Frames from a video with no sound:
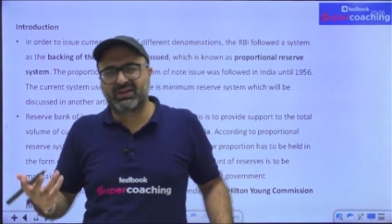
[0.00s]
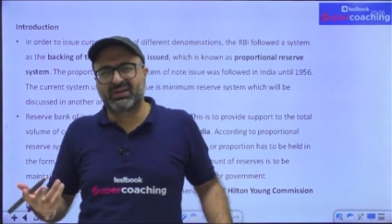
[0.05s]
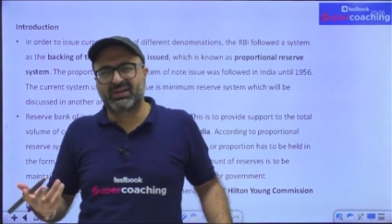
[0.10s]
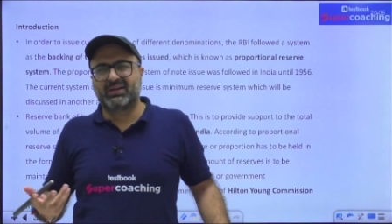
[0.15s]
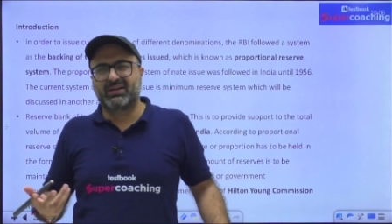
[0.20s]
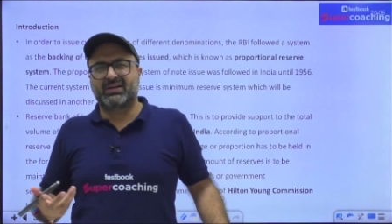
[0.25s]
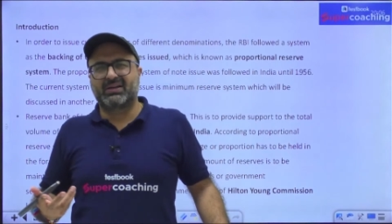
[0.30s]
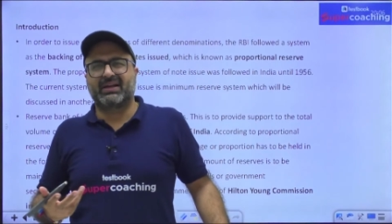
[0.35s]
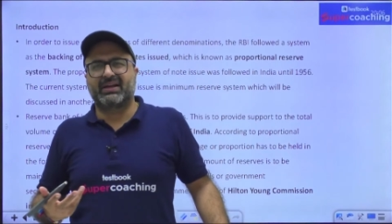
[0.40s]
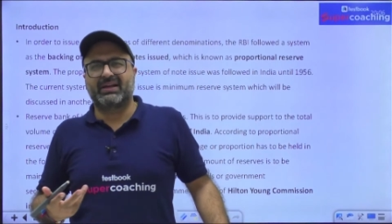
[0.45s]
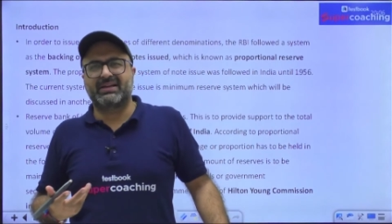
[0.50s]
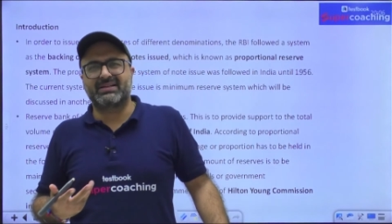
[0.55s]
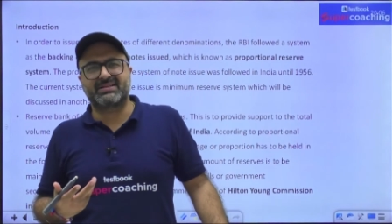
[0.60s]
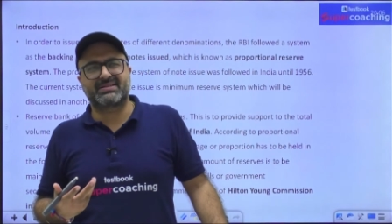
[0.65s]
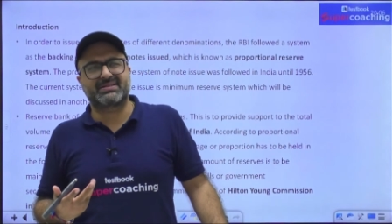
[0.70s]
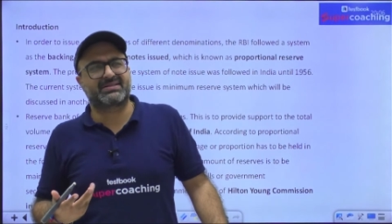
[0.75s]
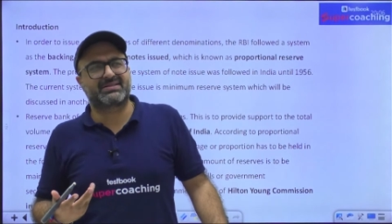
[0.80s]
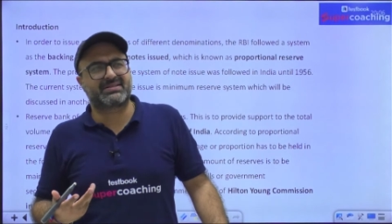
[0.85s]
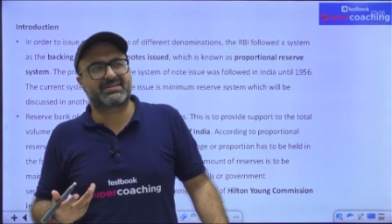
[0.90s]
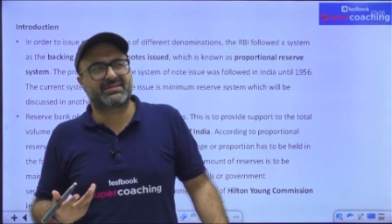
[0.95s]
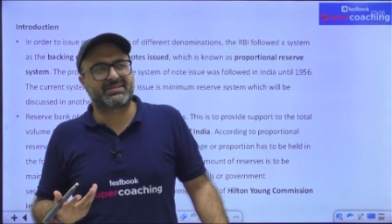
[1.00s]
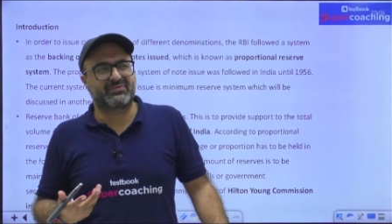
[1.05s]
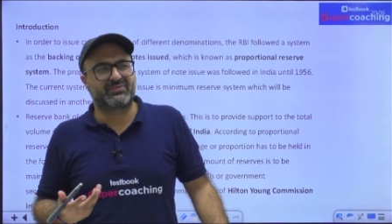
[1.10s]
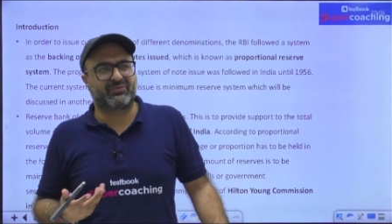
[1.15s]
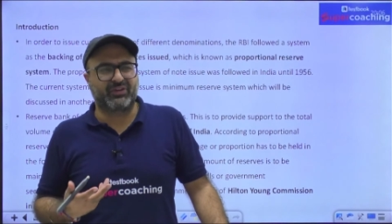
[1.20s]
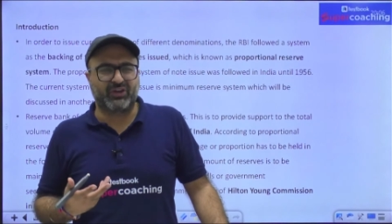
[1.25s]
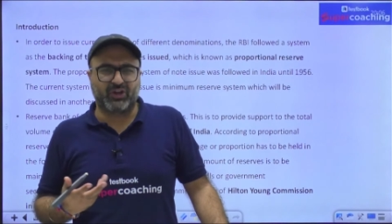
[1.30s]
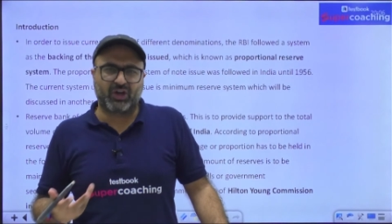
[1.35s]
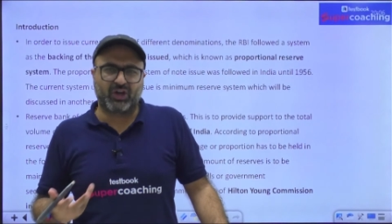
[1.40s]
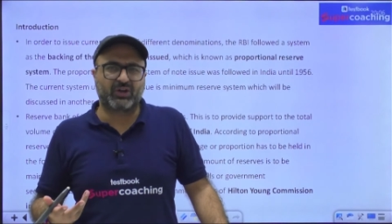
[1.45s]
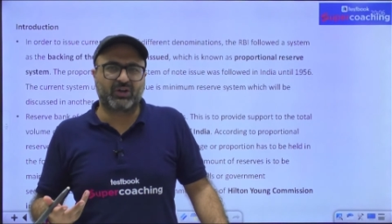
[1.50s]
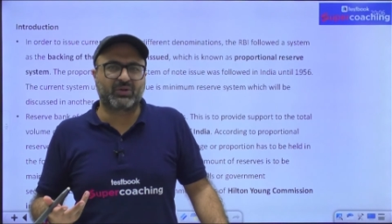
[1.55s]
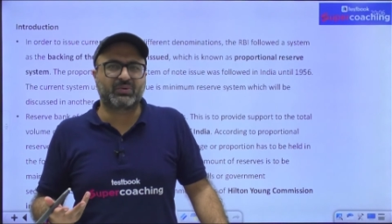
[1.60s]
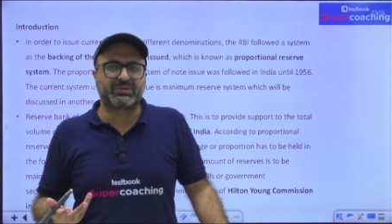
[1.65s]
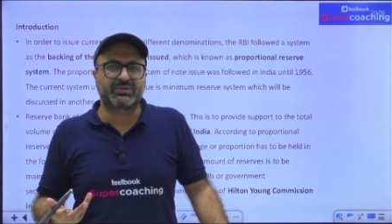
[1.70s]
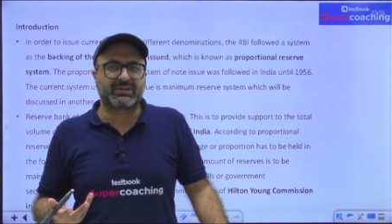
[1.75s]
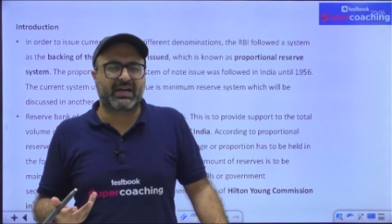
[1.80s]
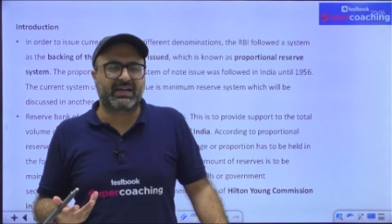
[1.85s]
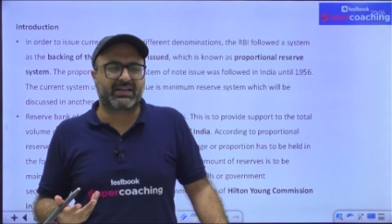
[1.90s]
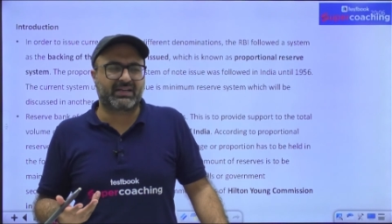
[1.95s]
is, we all know that
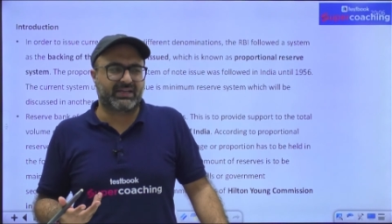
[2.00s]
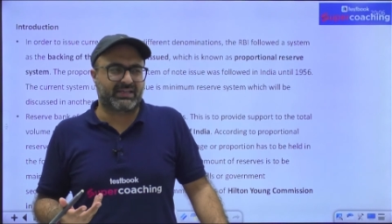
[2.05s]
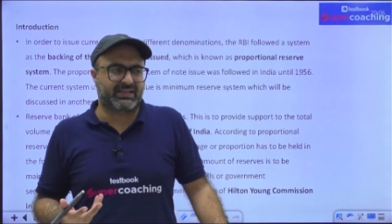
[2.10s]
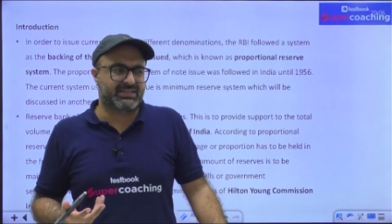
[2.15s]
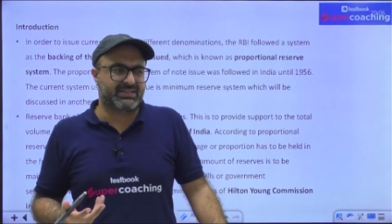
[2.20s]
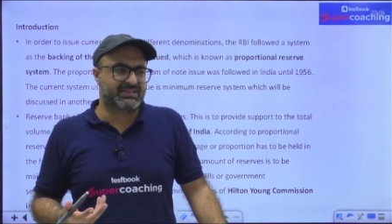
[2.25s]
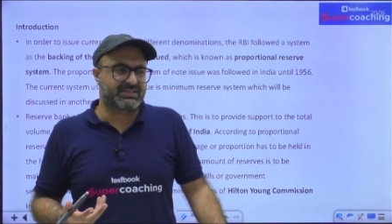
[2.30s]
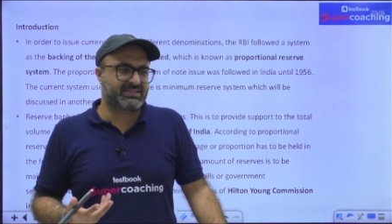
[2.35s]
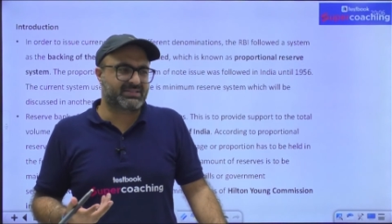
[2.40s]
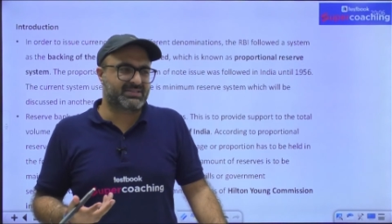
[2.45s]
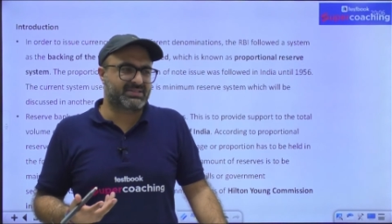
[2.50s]
it is